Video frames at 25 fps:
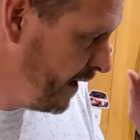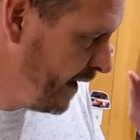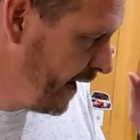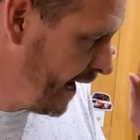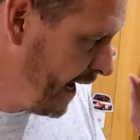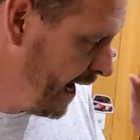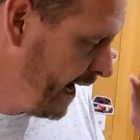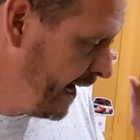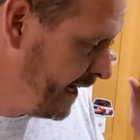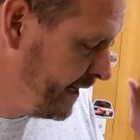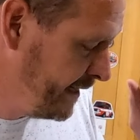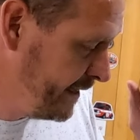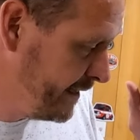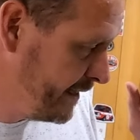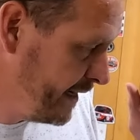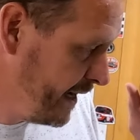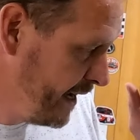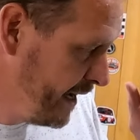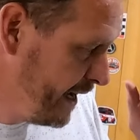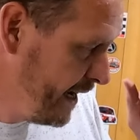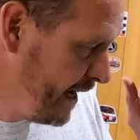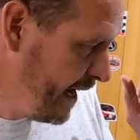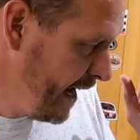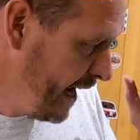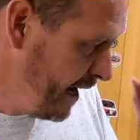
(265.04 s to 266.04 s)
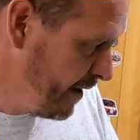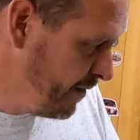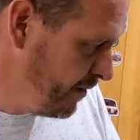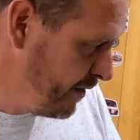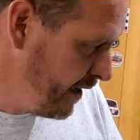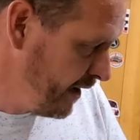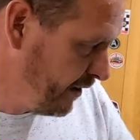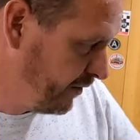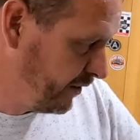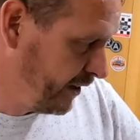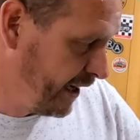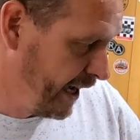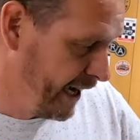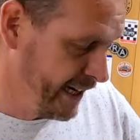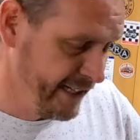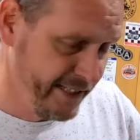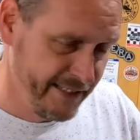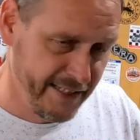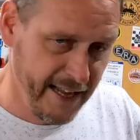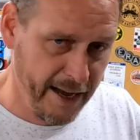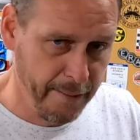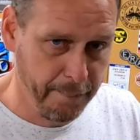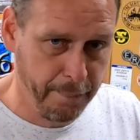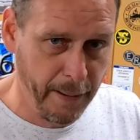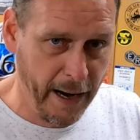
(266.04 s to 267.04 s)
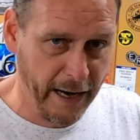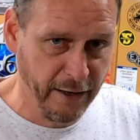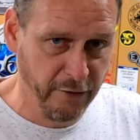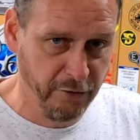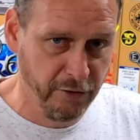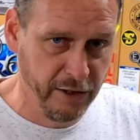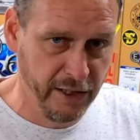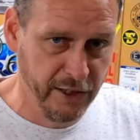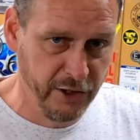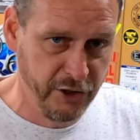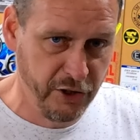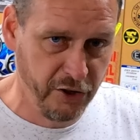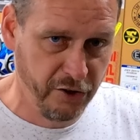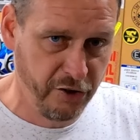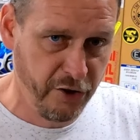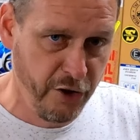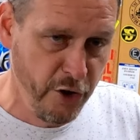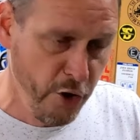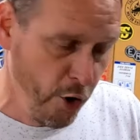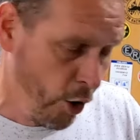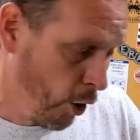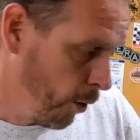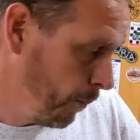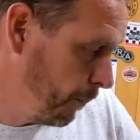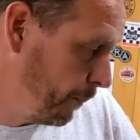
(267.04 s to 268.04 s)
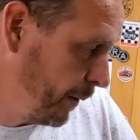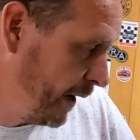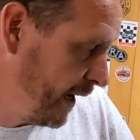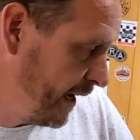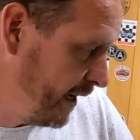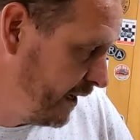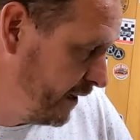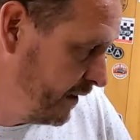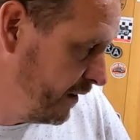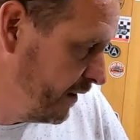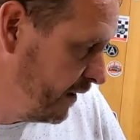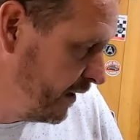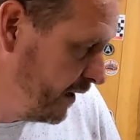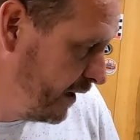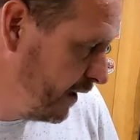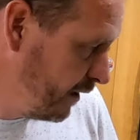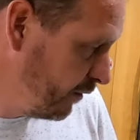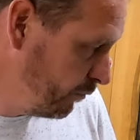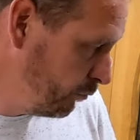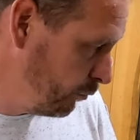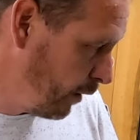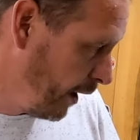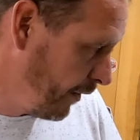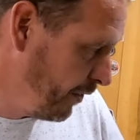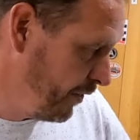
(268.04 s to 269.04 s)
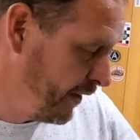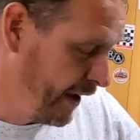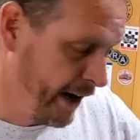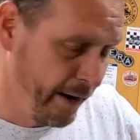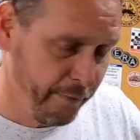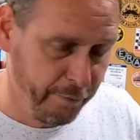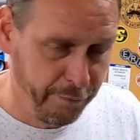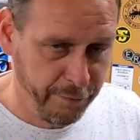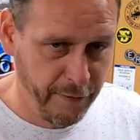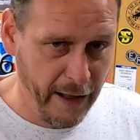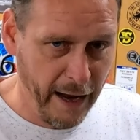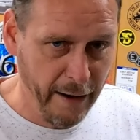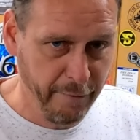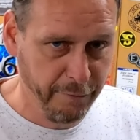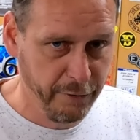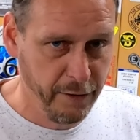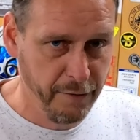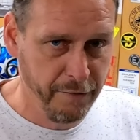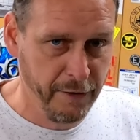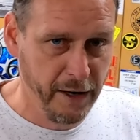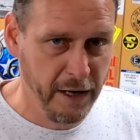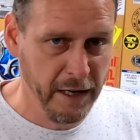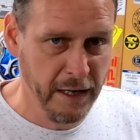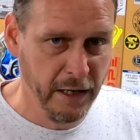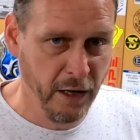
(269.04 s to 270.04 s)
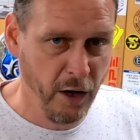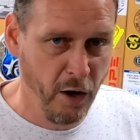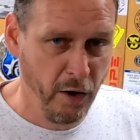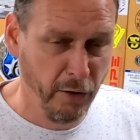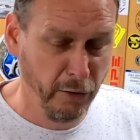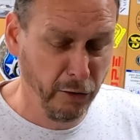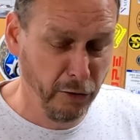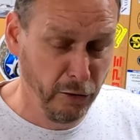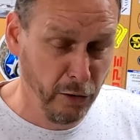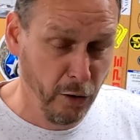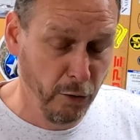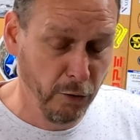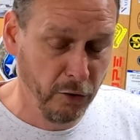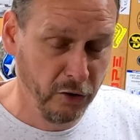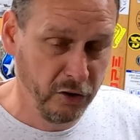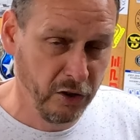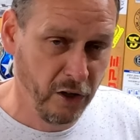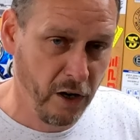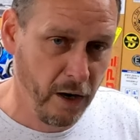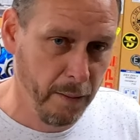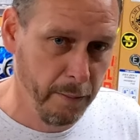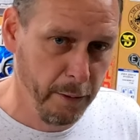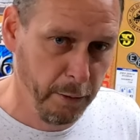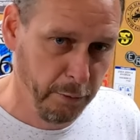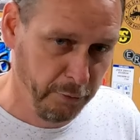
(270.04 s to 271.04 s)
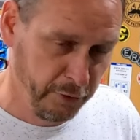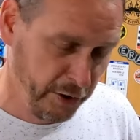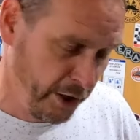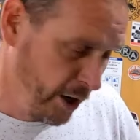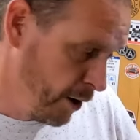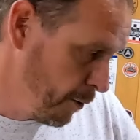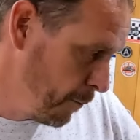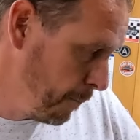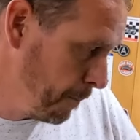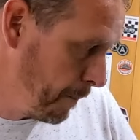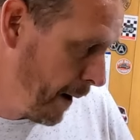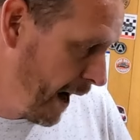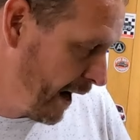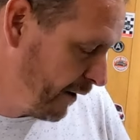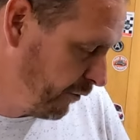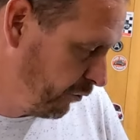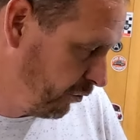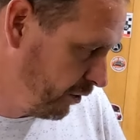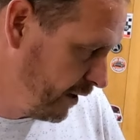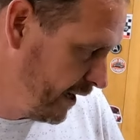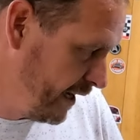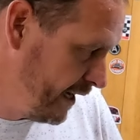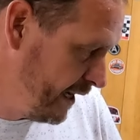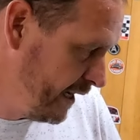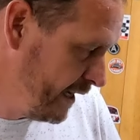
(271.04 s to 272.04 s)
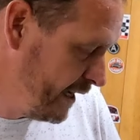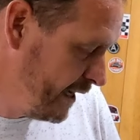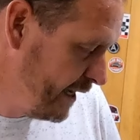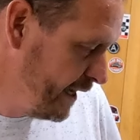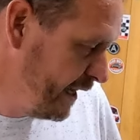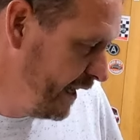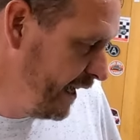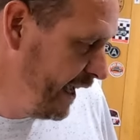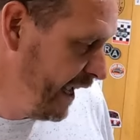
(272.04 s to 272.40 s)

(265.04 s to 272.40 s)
And in this case, that battery had just not been run down flat for a very long time. It was an old battery.